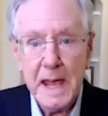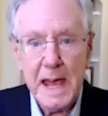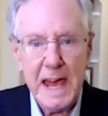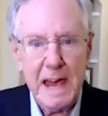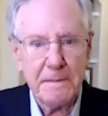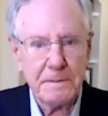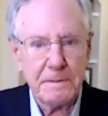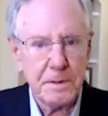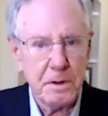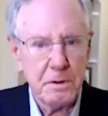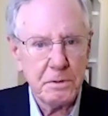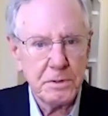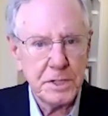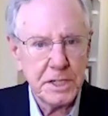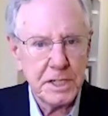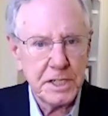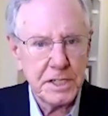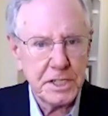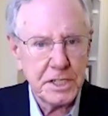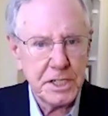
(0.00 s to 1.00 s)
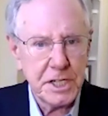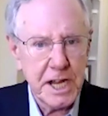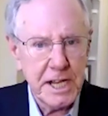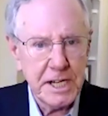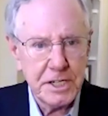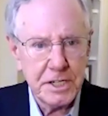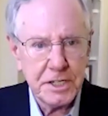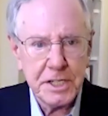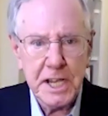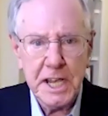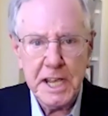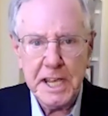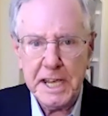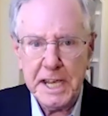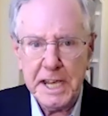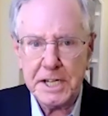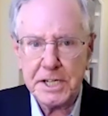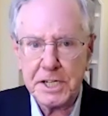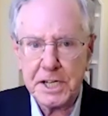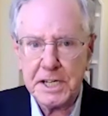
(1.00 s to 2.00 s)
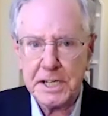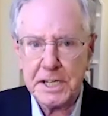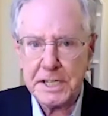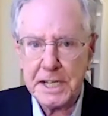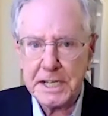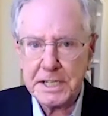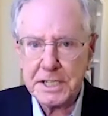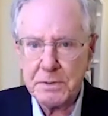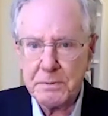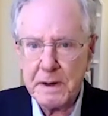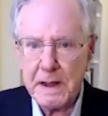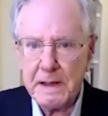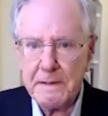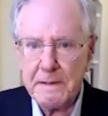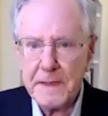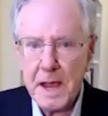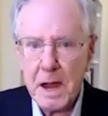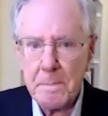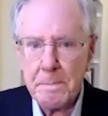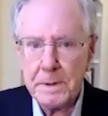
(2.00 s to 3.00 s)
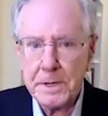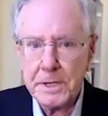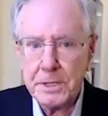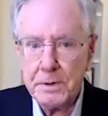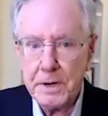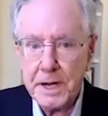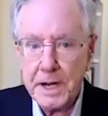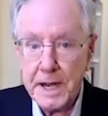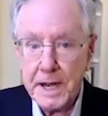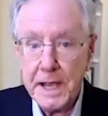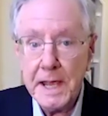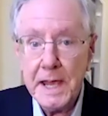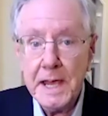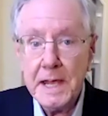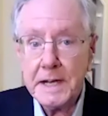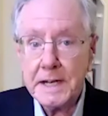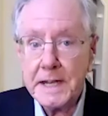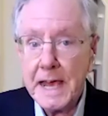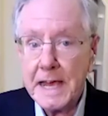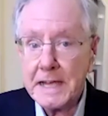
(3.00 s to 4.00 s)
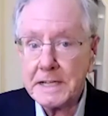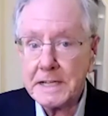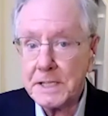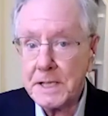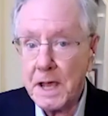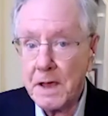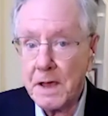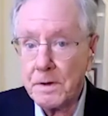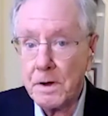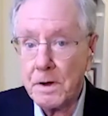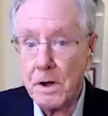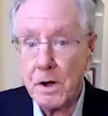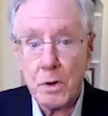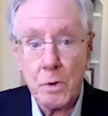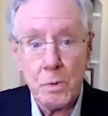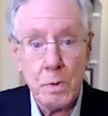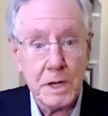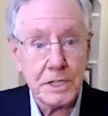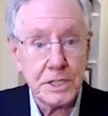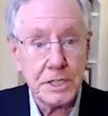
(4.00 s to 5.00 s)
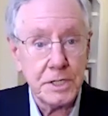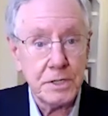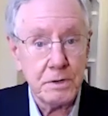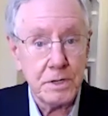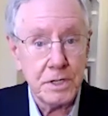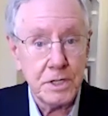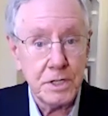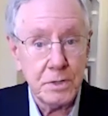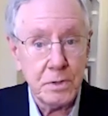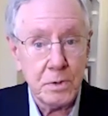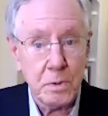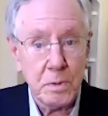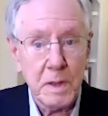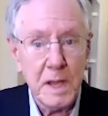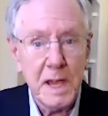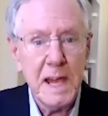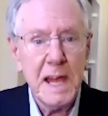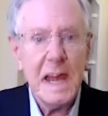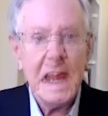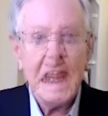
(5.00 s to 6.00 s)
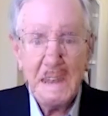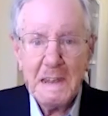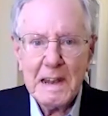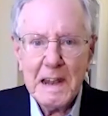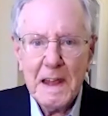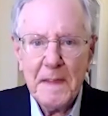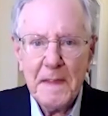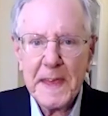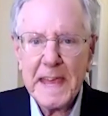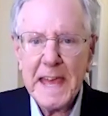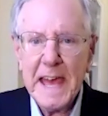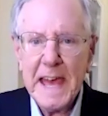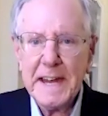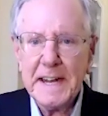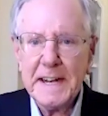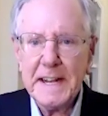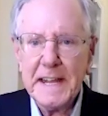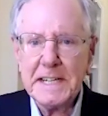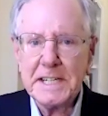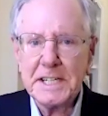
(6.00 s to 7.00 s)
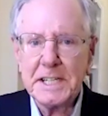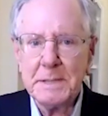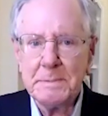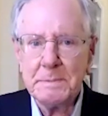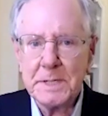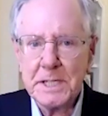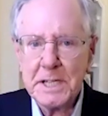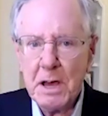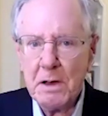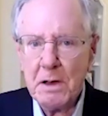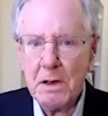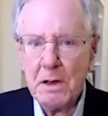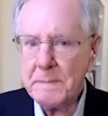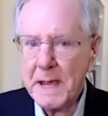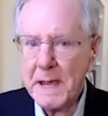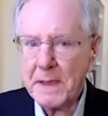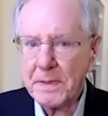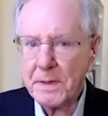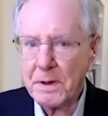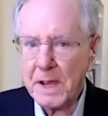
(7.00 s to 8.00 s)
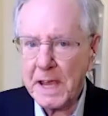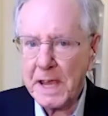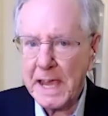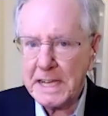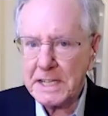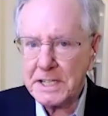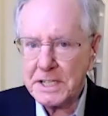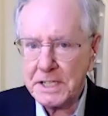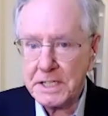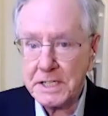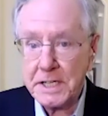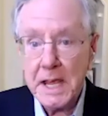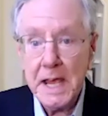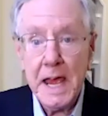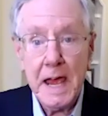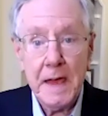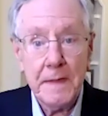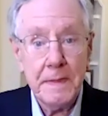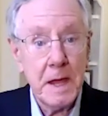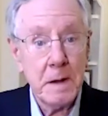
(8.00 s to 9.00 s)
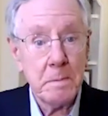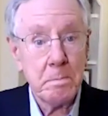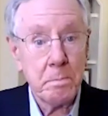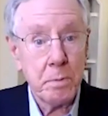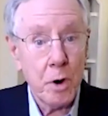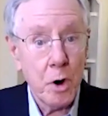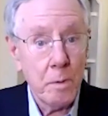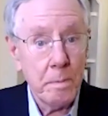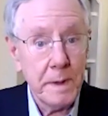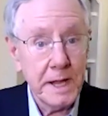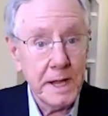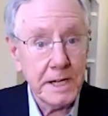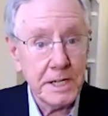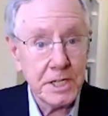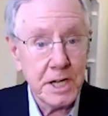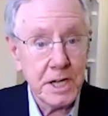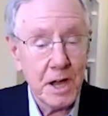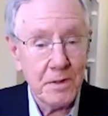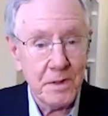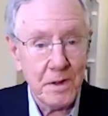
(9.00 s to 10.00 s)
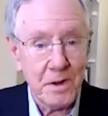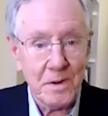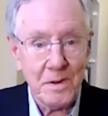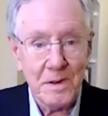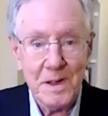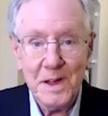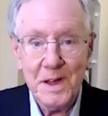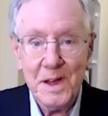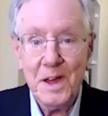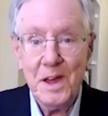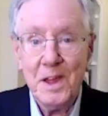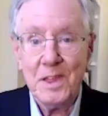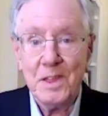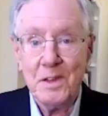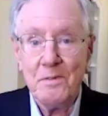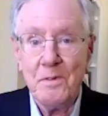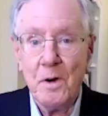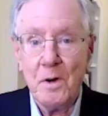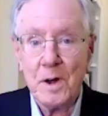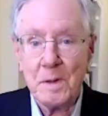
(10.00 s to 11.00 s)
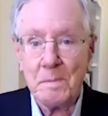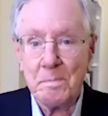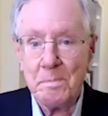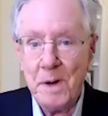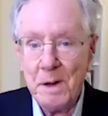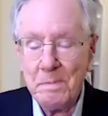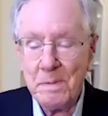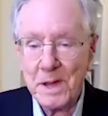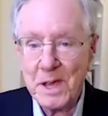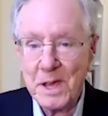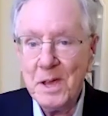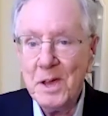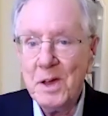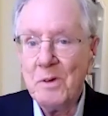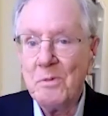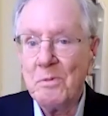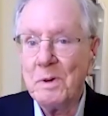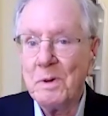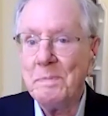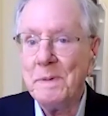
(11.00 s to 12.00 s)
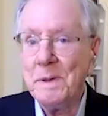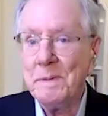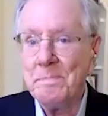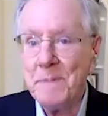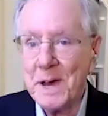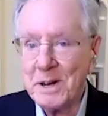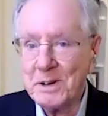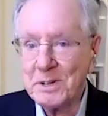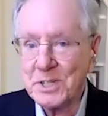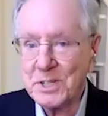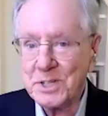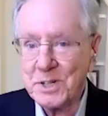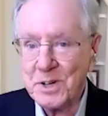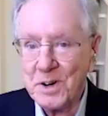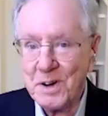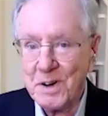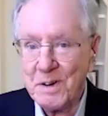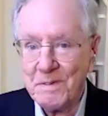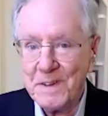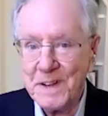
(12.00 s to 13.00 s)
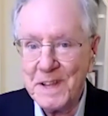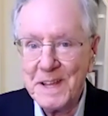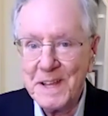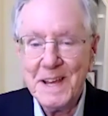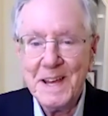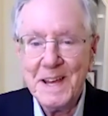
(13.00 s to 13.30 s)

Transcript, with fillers: After those exchanges, each contestant would have the opportunity to ask the other a question or two. Let the candidates themselves make their cases and then probe each other. The voting public would be better served.